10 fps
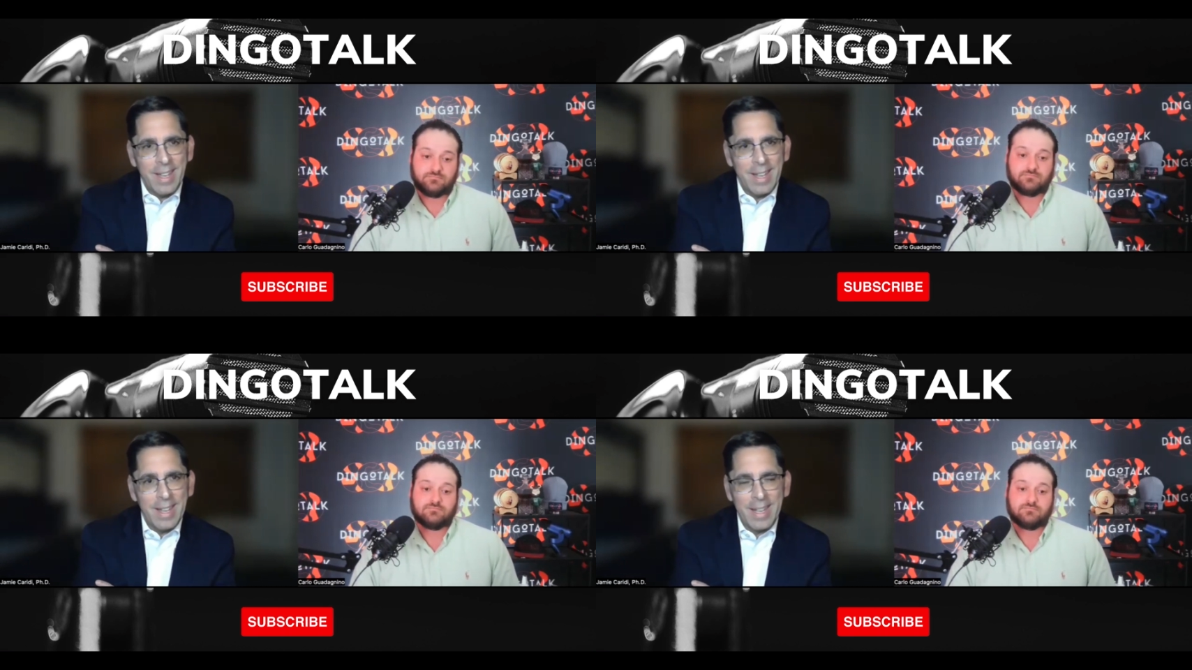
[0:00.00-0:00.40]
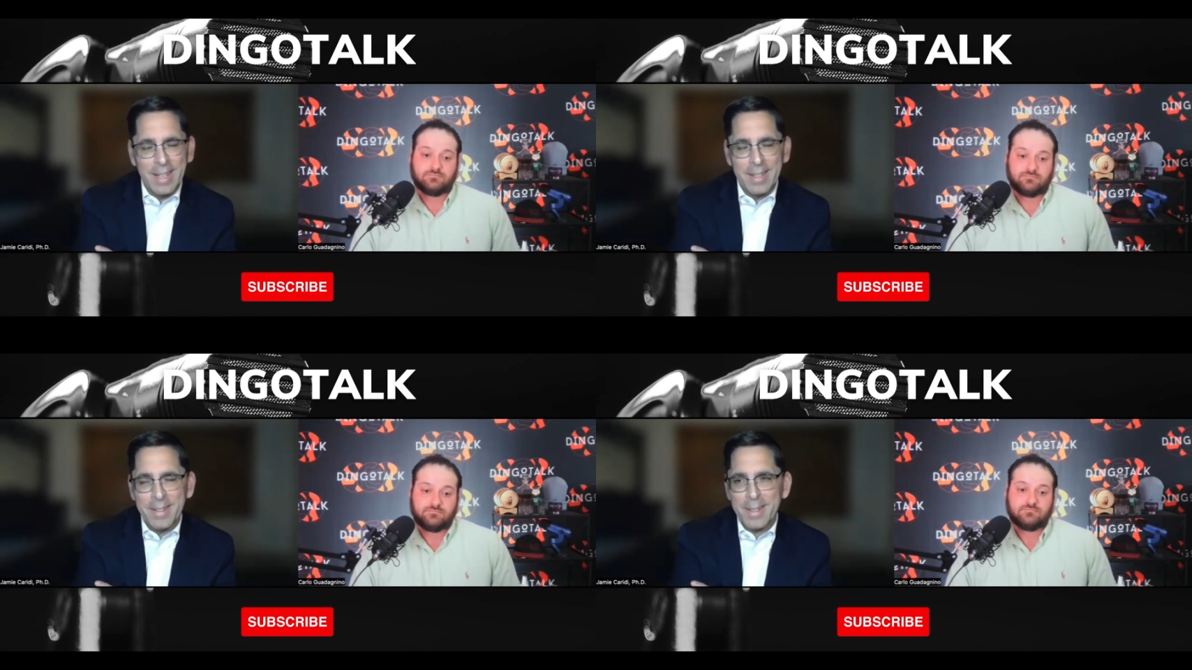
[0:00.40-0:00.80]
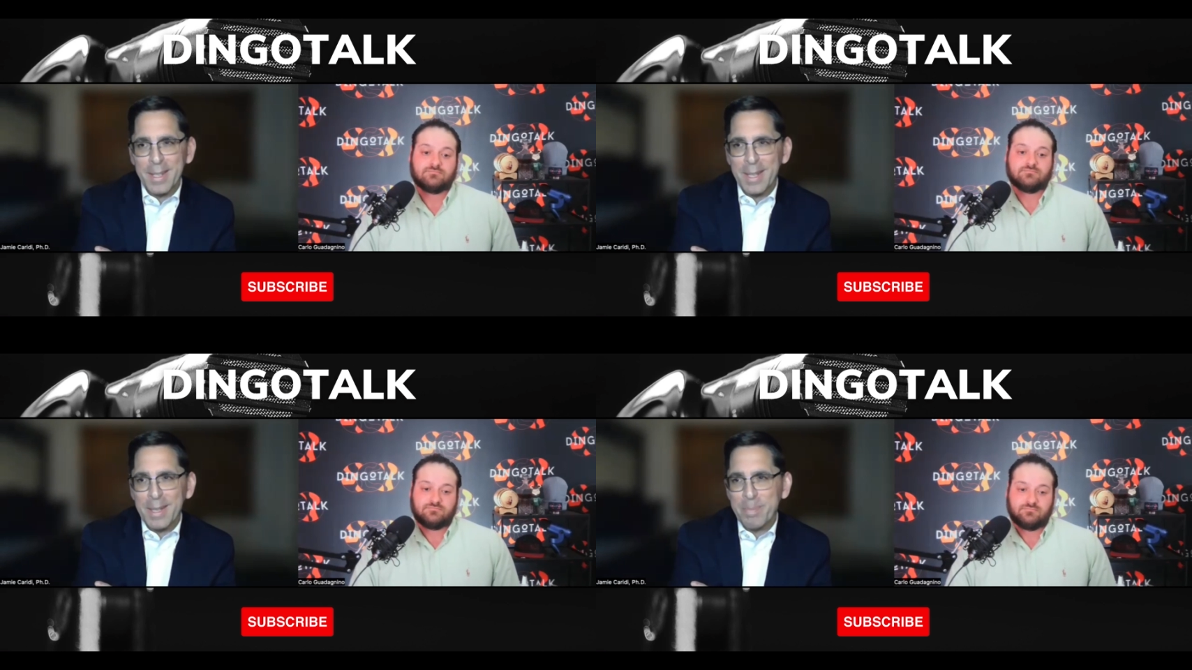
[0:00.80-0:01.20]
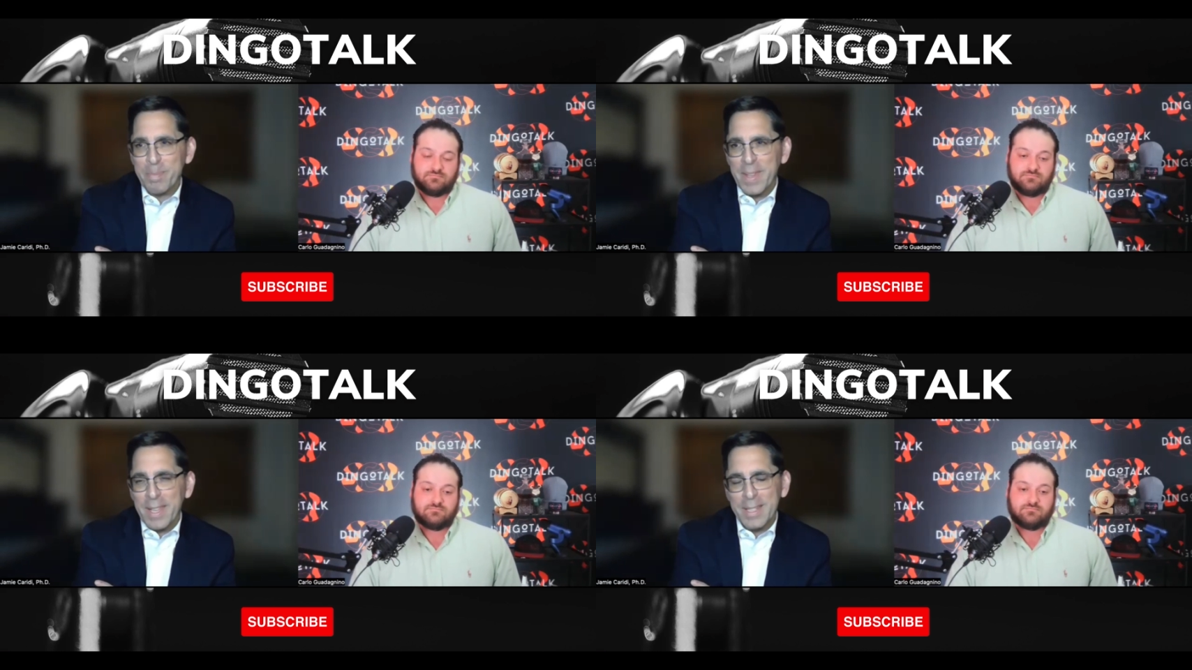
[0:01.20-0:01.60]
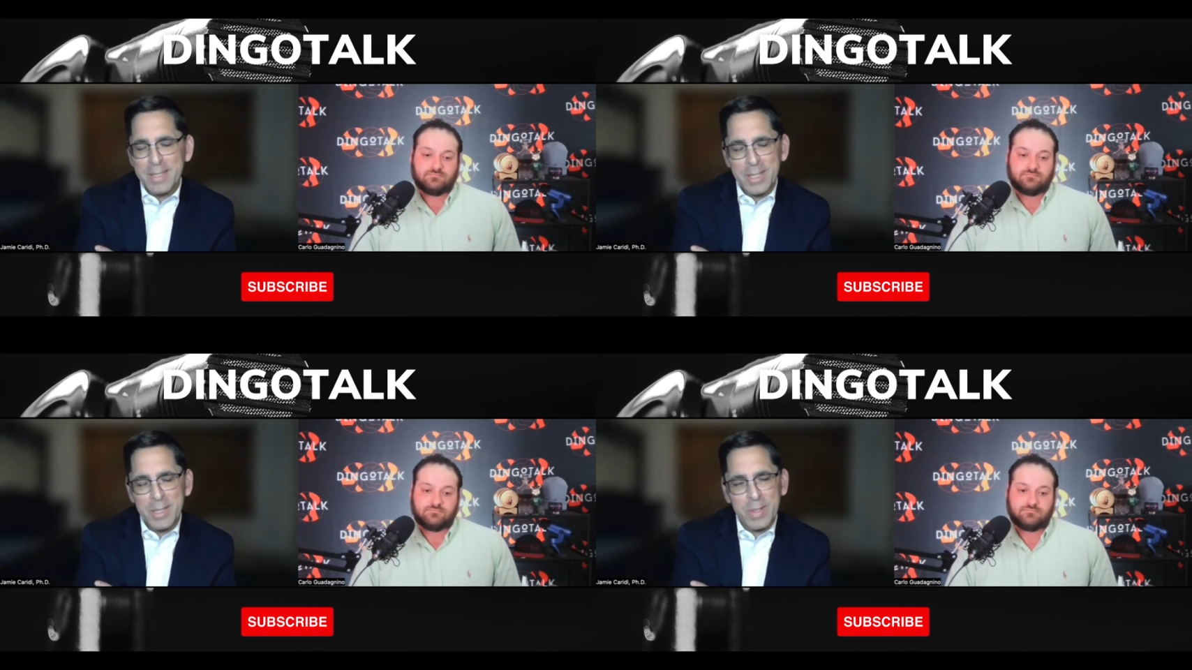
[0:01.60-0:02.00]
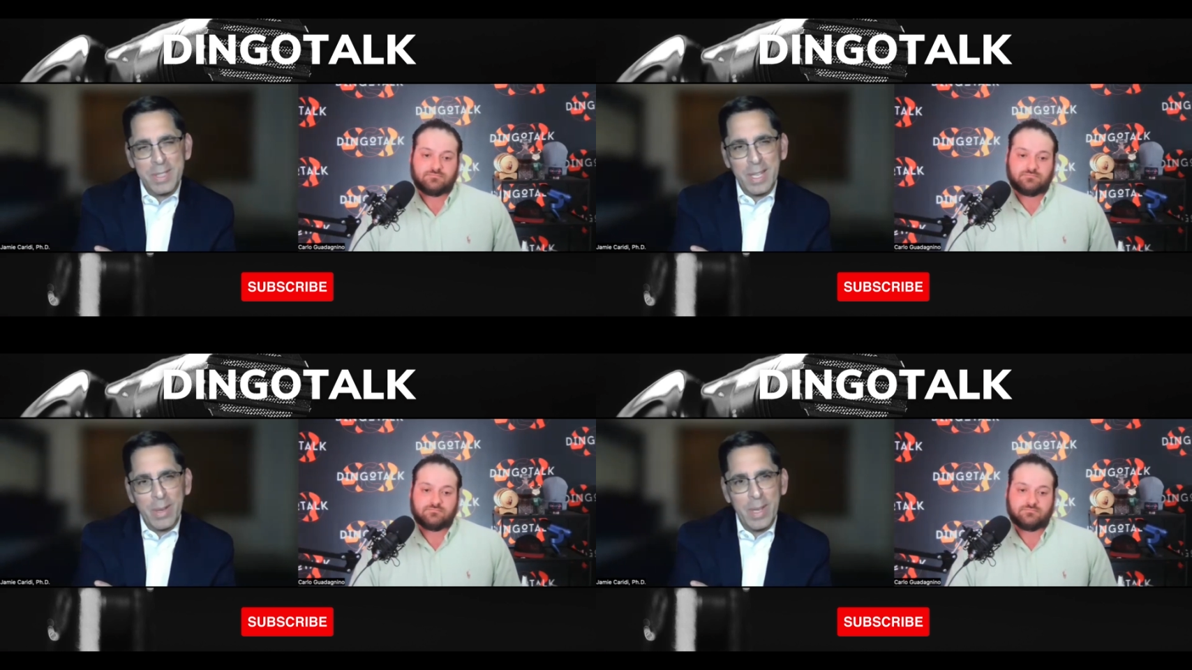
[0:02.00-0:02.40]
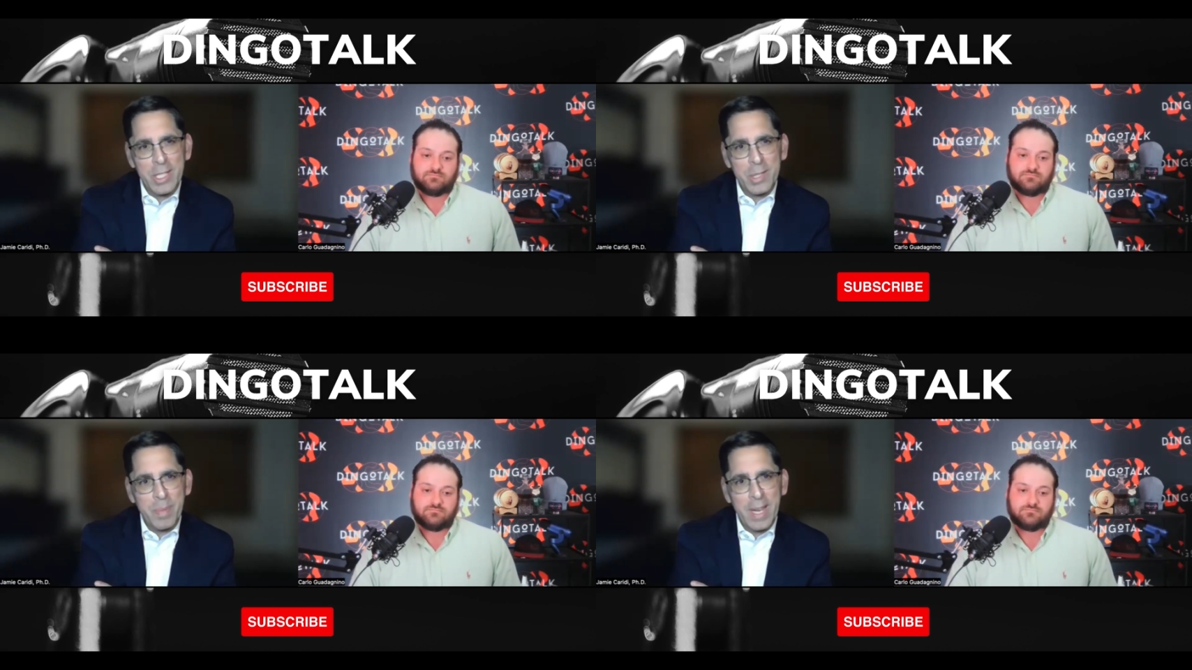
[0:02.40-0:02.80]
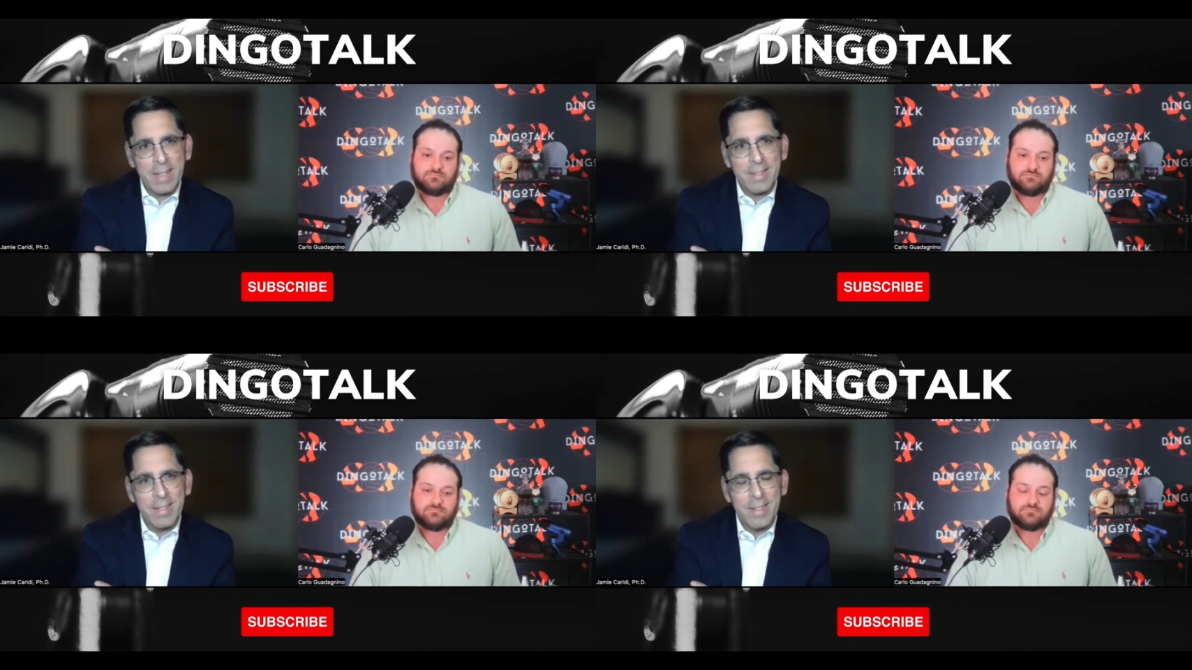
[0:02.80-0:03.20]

Speaker 1: and um, it's interesting. We expect